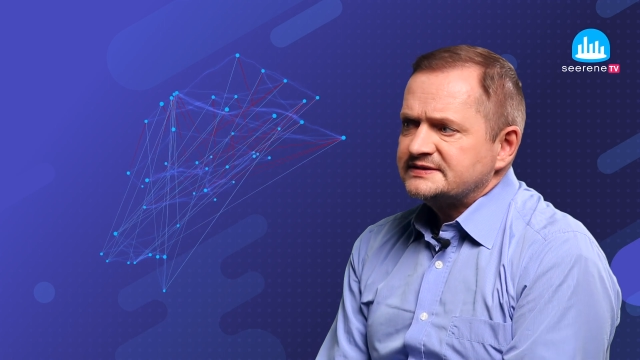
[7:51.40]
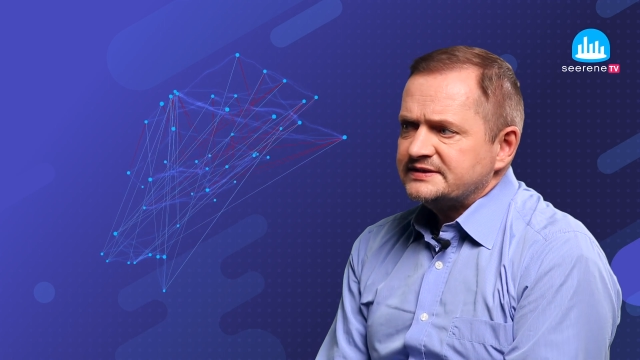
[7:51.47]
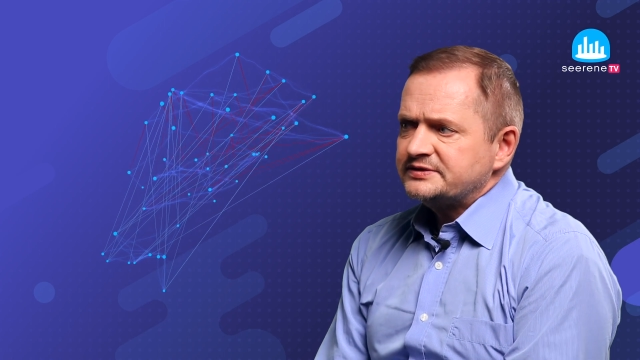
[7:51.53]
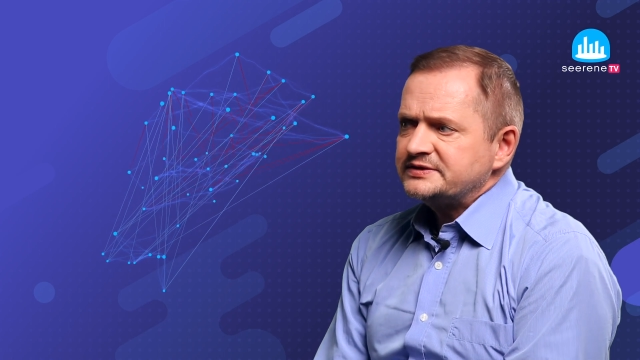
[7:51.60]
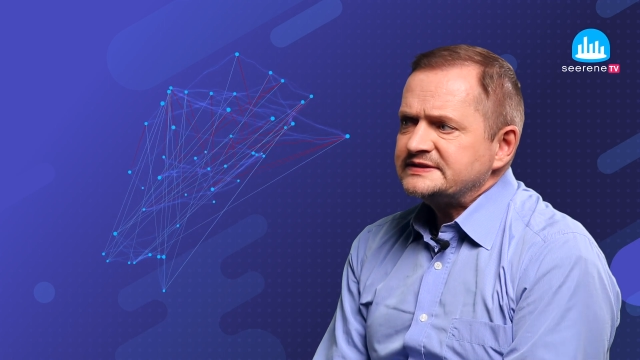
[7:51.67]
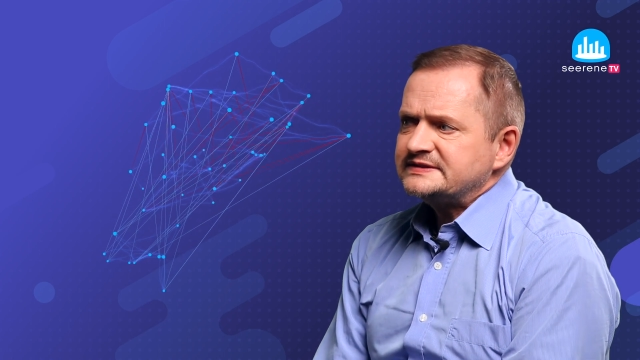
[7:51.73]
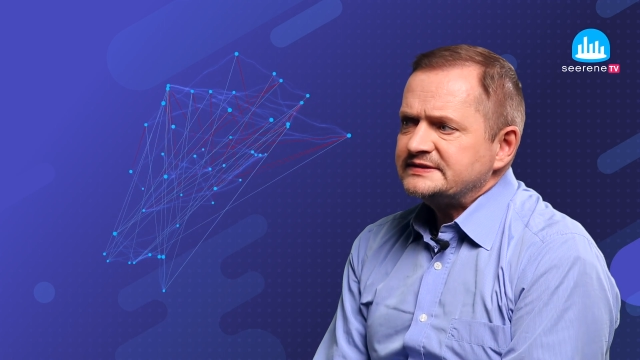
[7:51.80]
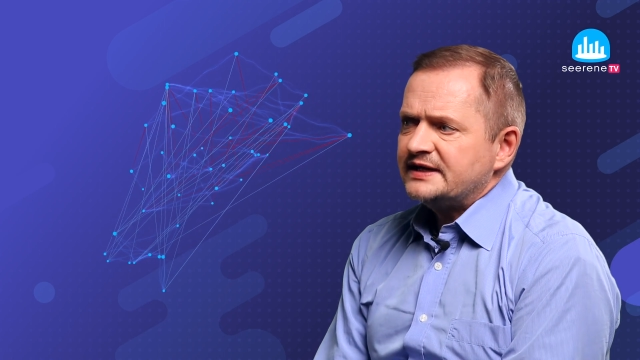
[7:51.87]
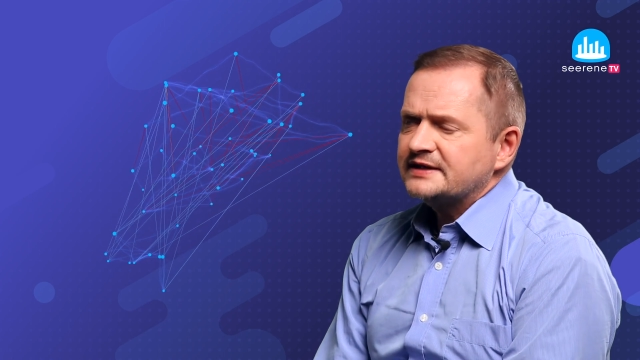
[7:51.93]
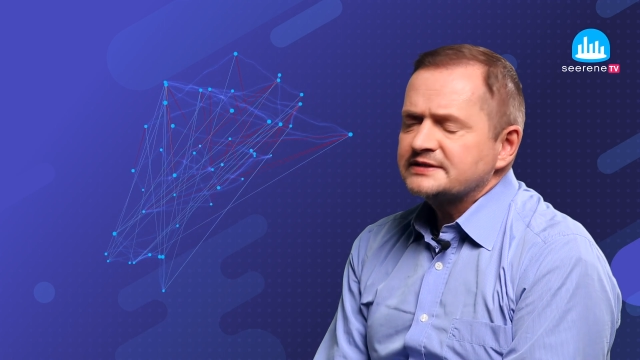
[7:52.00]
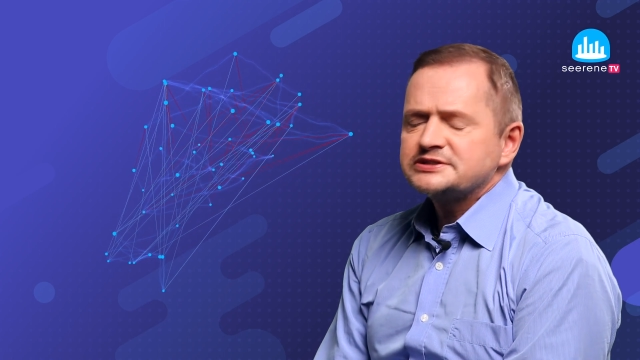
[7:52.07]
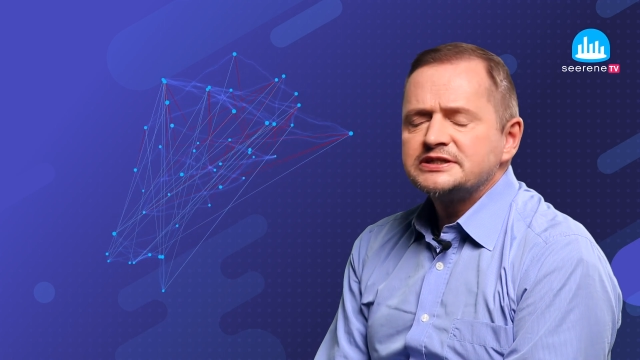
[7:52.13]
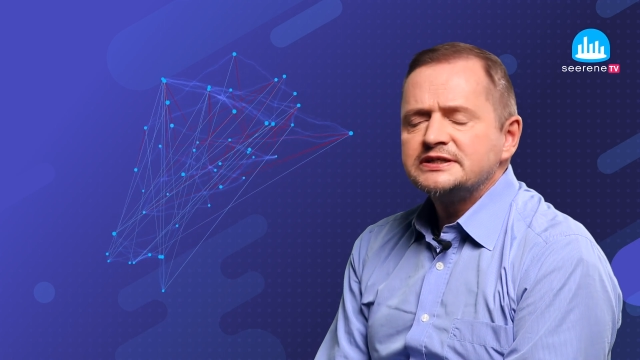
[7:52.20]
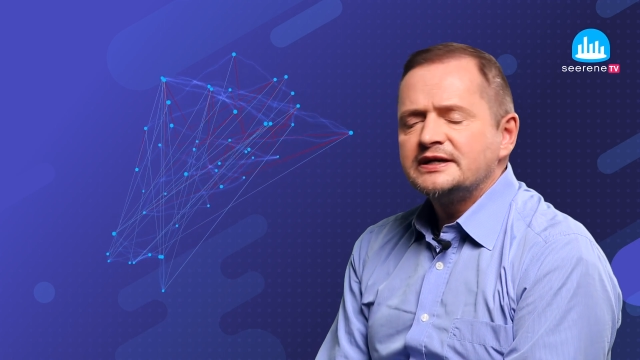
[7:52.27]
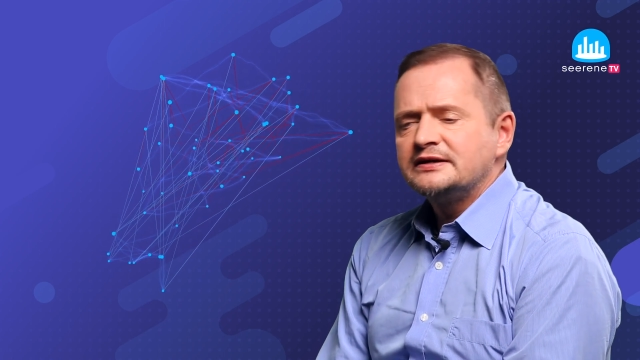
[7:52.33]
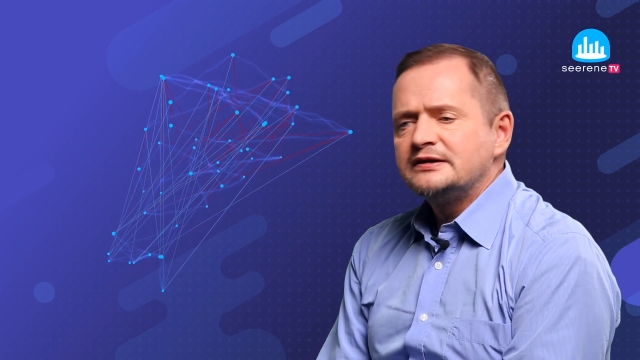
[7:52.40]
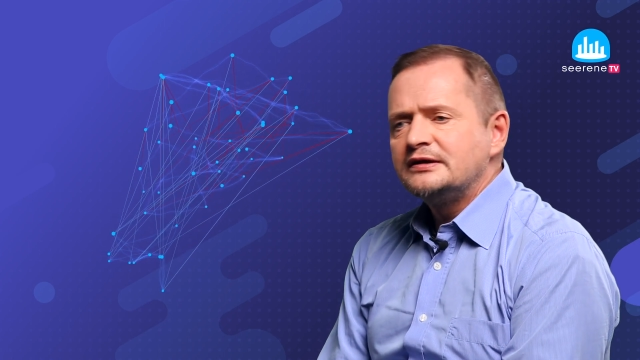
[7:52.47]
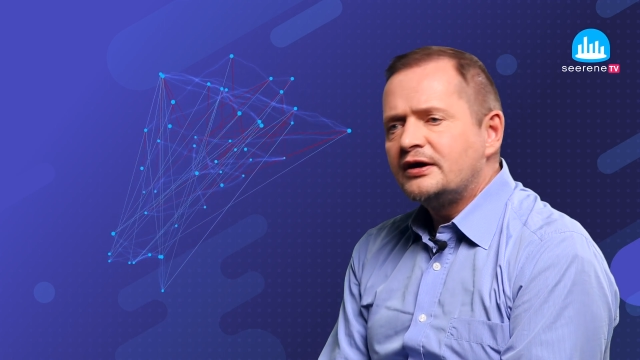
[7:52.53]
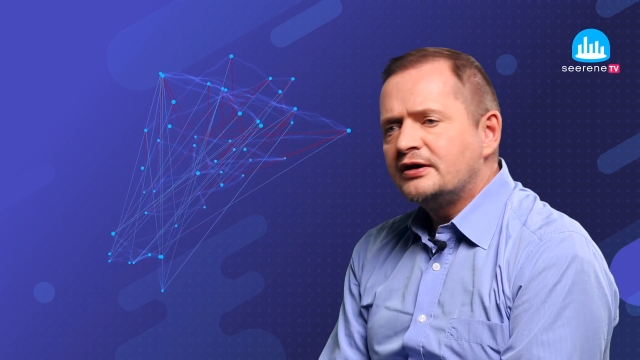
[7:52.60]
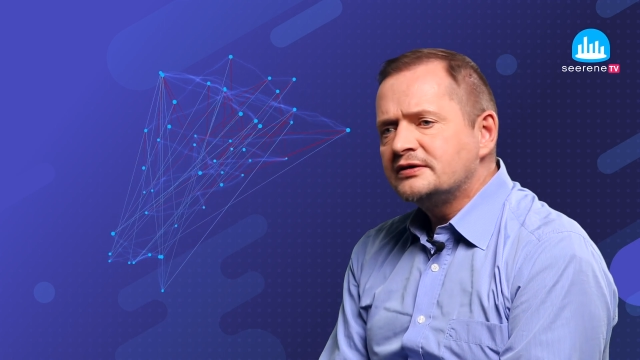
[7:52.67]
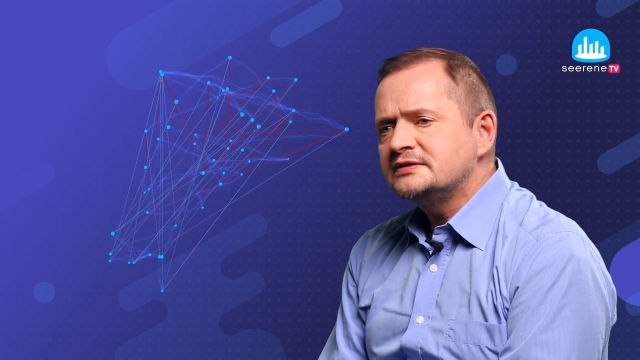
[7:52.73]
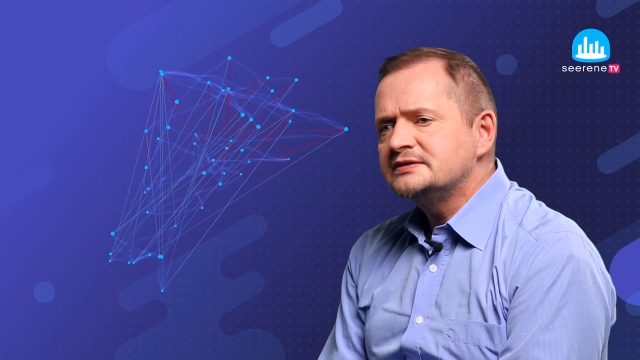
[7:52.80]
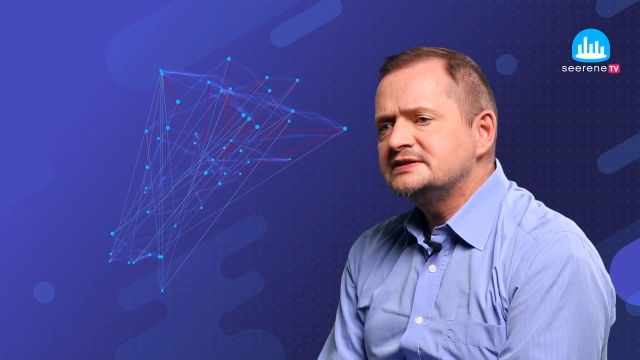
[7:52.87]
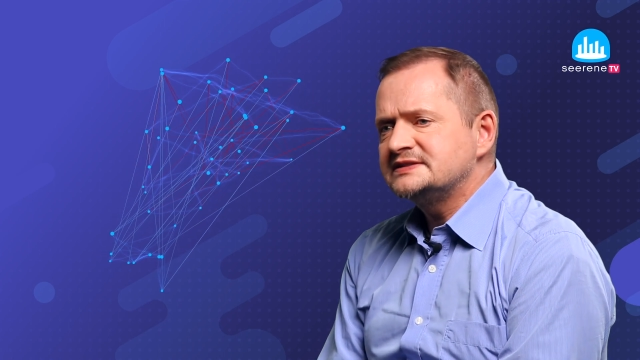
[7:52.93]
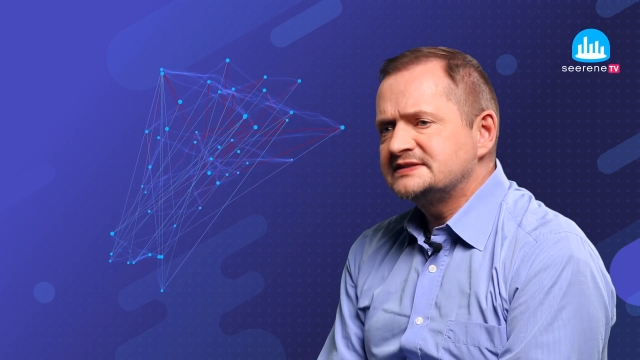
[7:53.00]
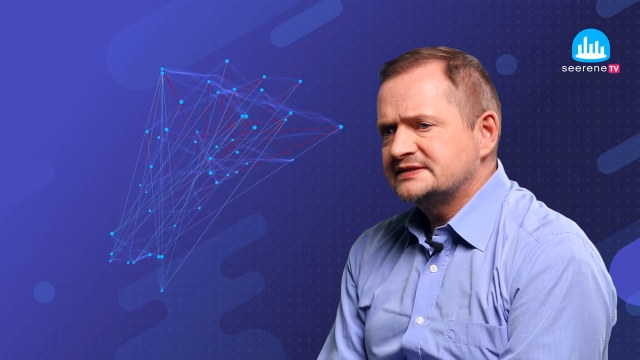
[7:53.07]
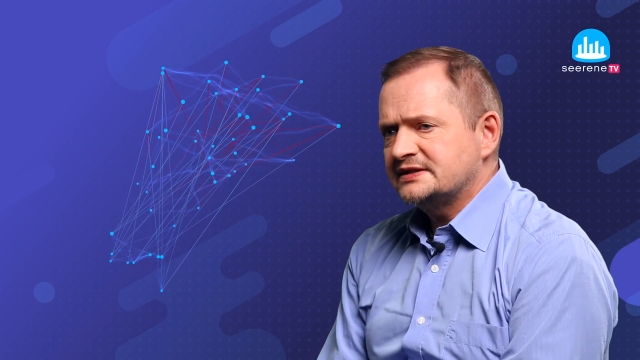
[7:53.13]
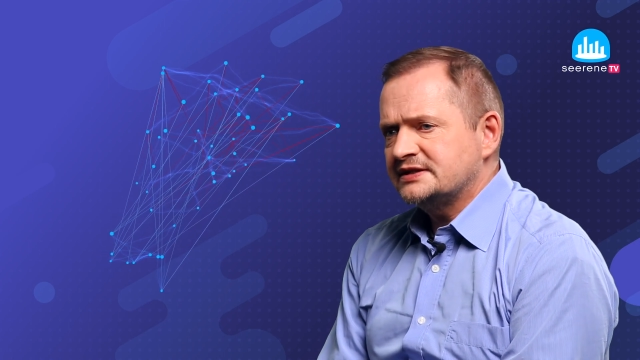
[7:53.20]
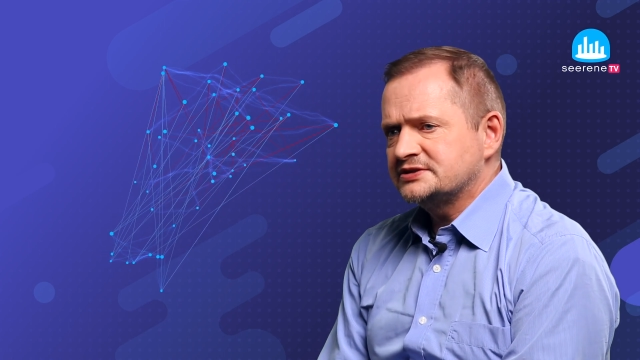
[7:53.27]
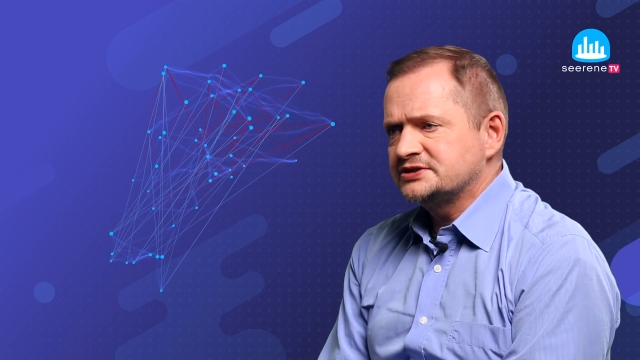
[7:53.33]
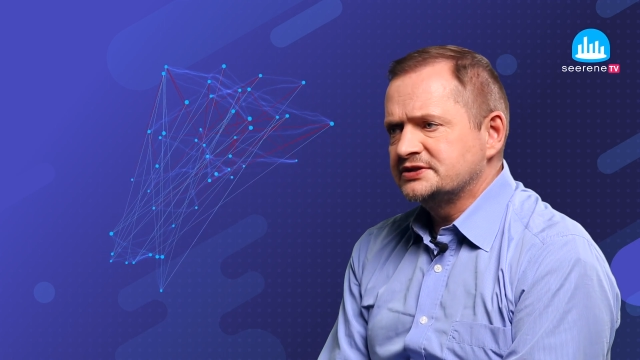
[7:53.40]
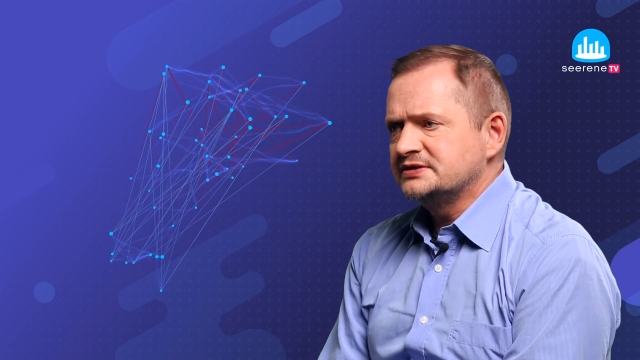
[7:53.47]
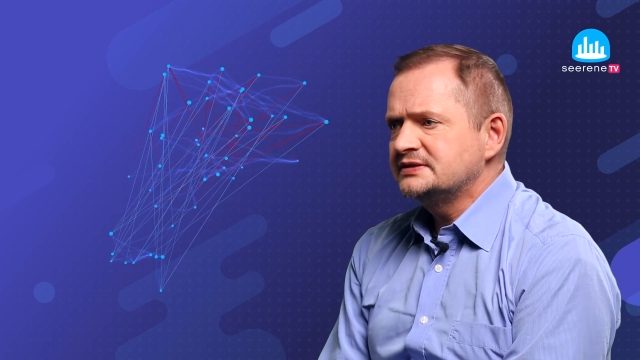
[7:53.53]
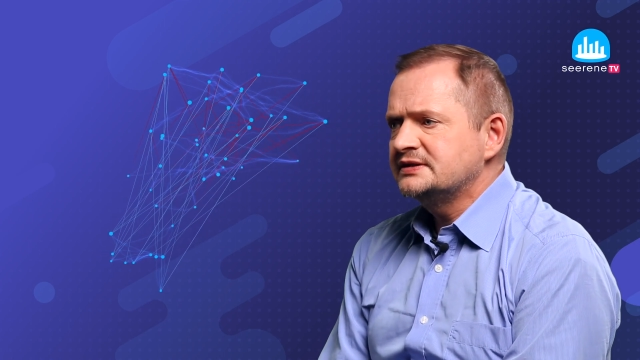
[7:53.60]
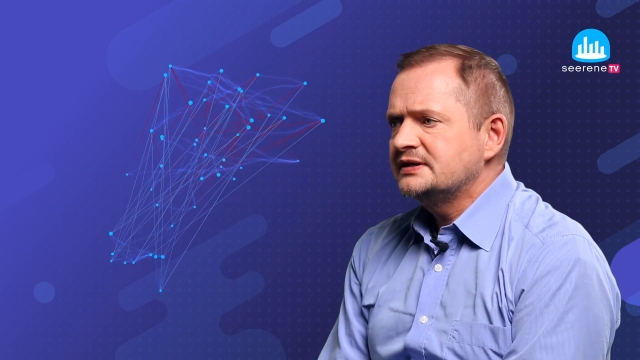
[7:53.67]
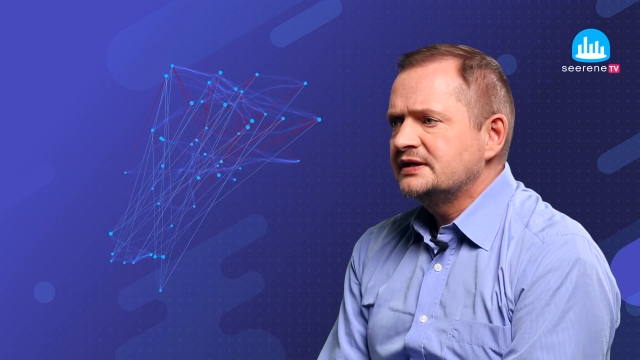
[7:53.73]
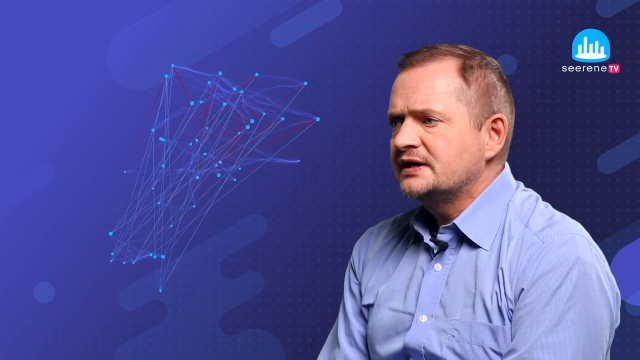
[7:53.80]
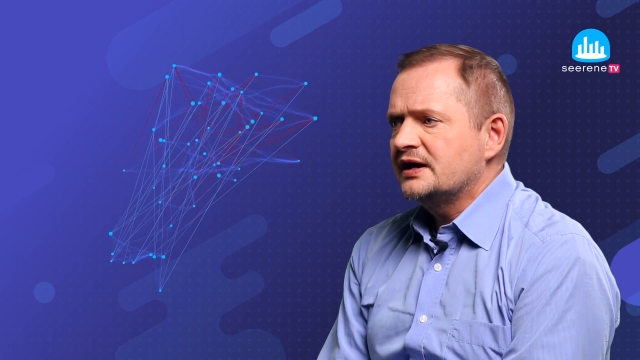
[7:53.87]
There is actually a long discussion